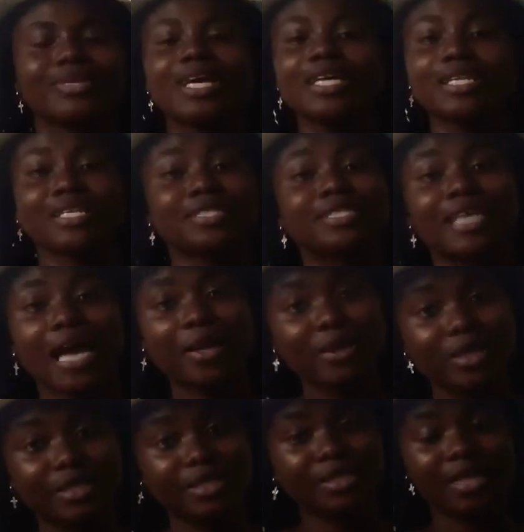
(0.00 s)
this channel
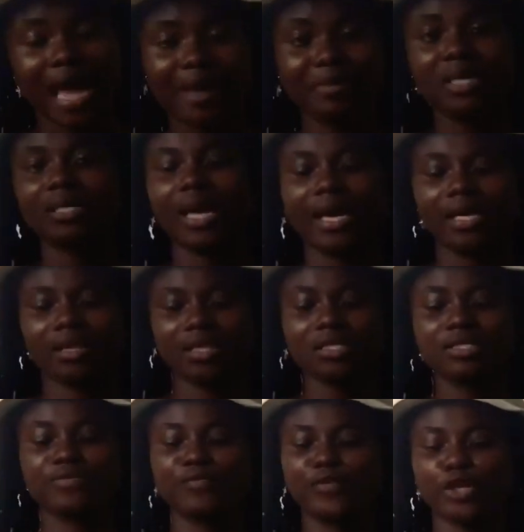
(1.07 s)
is, I mean like
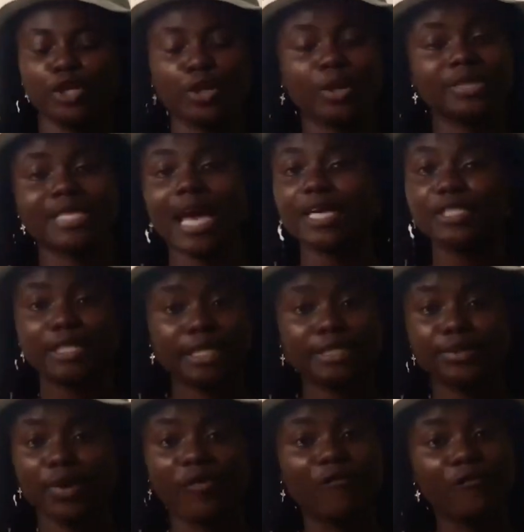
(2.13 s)
this video is actually
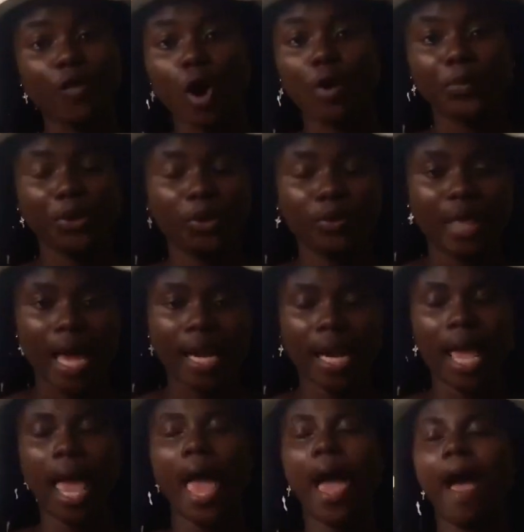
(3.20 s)
to inform you that
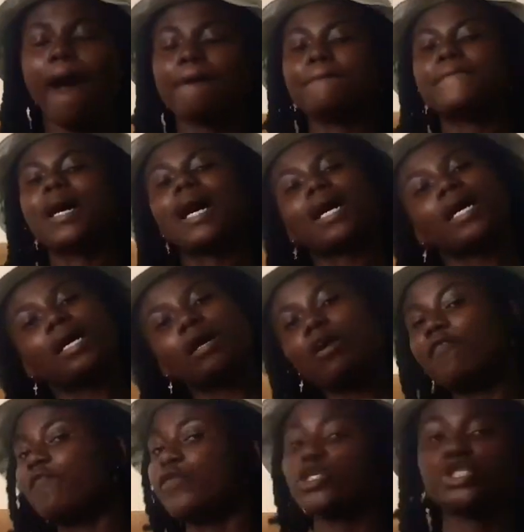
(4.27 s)
I'm back
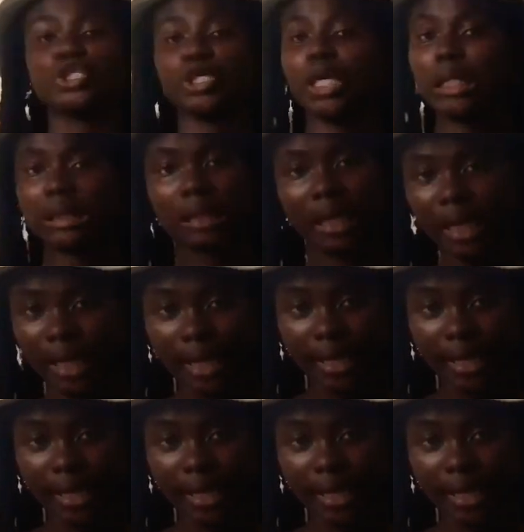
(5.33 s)
officially.